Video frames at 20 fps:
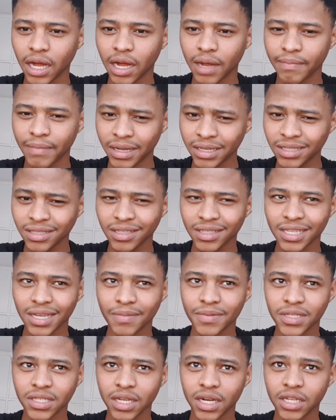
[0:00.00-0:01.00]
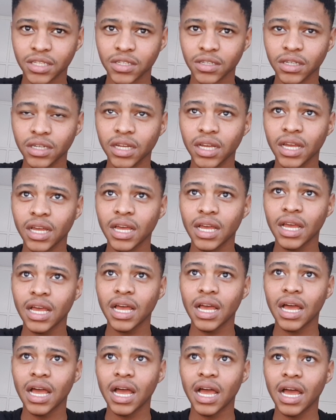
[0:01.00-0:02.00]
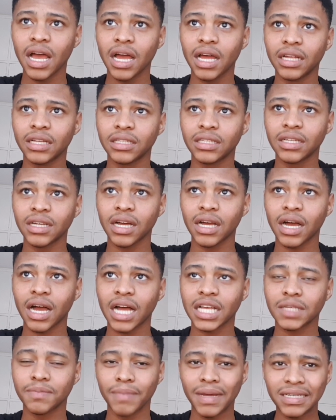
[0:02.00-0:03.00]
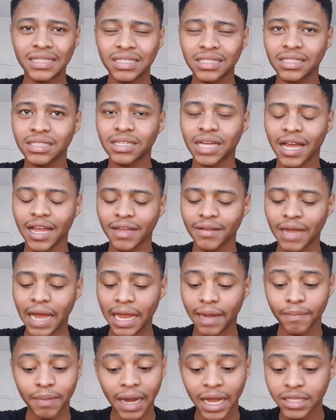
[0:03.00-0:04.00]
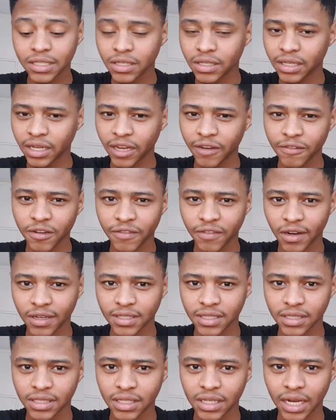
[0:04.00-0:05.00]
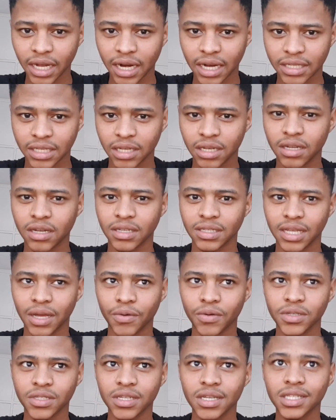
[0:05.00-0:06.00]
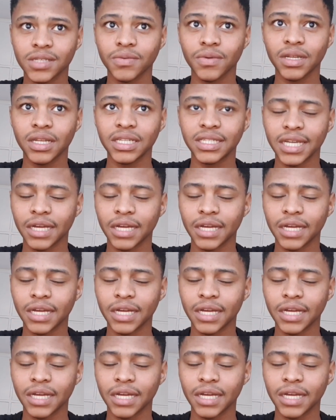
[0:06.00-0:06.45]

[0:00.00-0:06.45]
I mentioned the subjects that I took, and as mentioned, I applied in every varsity, like I said, because I was just really